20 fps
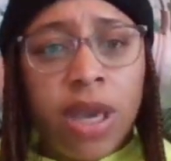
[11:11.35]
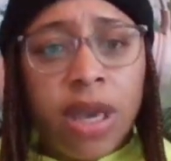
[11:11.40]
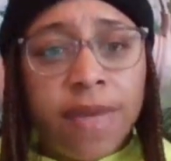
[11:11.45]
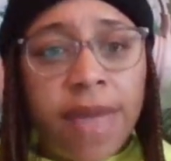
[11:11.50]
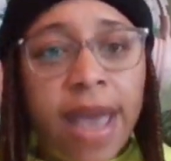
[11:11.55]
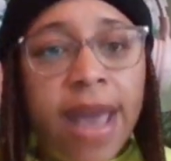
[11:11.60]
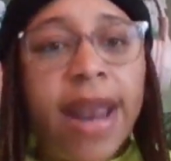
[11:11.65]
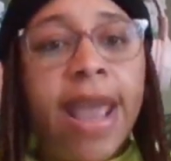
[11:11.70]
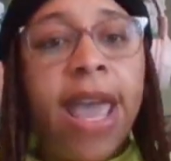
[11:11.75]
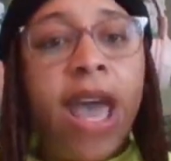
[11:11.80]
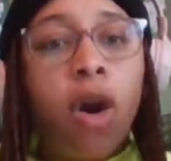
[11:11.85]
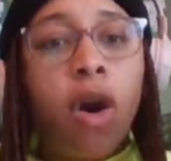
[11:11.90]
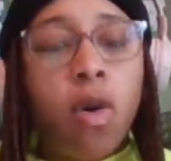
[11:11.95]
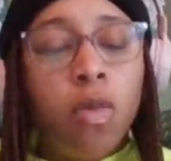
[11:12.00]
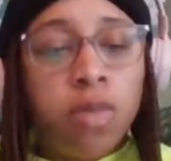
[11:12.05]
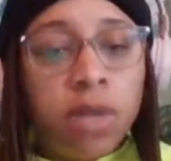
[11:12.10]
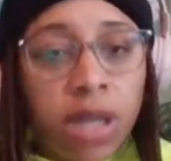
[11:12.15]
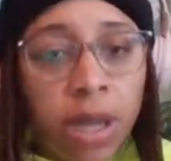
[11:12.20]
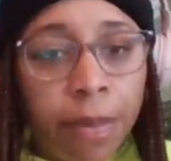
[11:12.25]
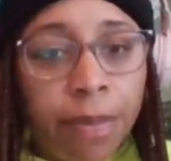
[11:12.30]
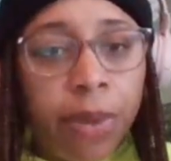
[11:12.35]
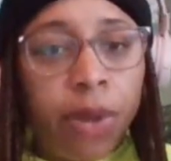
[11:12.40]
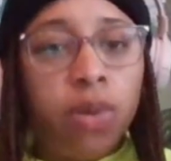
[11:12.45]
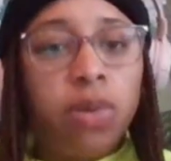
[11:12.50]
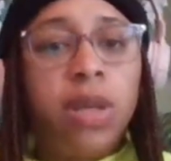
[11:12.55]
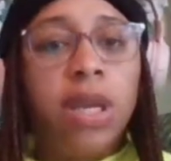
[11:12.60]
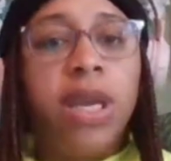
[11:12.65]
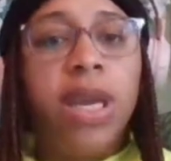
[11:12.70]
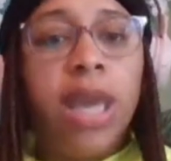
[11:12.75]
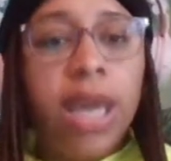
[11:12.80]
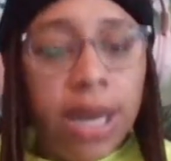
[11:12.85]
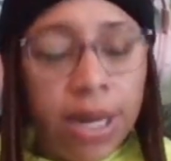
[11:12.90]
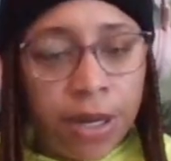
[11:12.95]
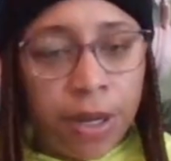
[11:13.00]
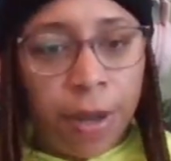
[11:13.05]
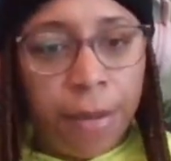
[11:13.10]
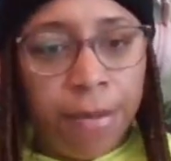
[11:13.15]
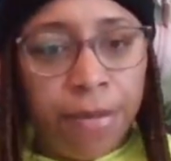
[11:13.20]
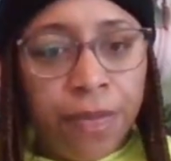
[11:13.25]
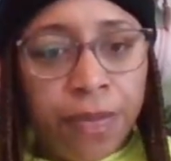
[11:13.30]
that helped build the
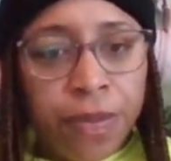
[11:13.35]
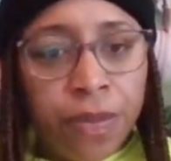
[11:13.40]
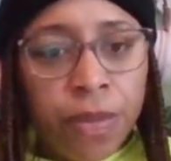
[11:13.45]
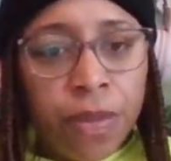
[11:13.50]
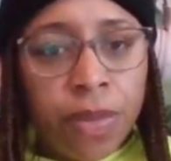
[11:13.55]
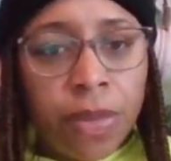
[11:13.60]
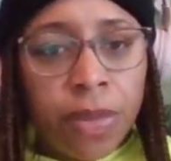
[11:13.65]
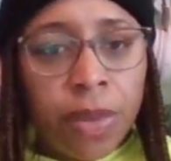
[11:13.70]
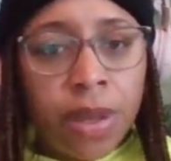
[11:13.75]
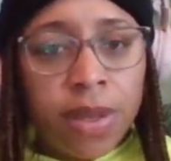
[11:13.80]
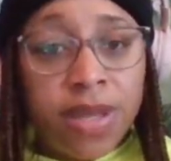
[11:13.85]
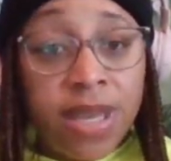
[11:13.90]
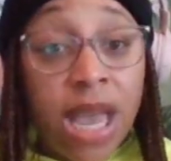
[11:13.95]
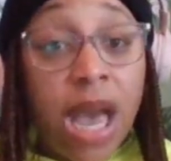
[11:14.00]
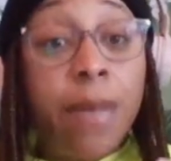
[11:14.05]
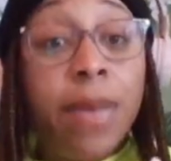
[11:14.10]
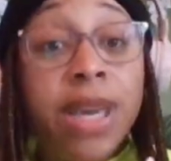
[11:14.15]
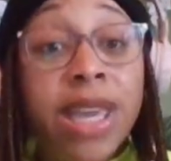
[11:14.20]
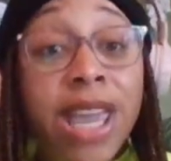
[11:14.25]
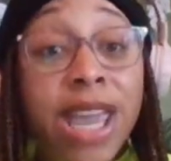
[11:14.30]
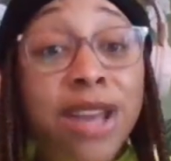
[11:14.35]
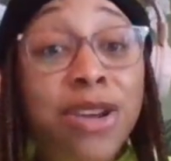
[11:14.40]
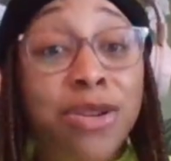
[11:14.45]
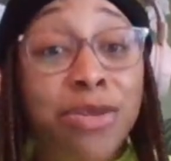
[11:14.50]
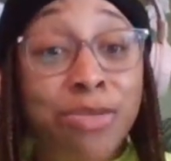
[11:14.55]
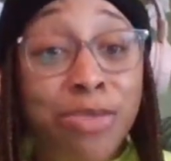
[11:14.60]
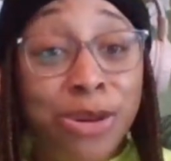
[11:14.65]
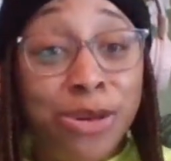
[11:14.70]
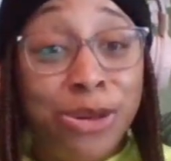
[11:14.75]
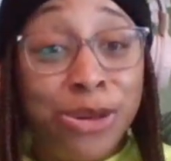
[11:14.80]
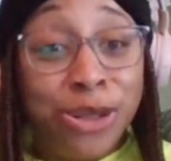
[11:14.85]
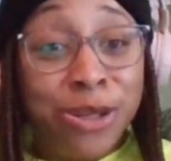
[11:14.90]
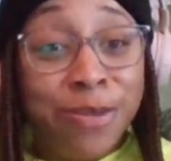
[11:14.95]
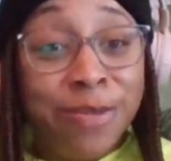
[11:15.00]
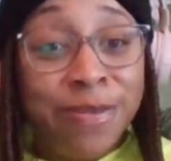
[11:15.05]
kingdom. See, I'm a kingdom builder.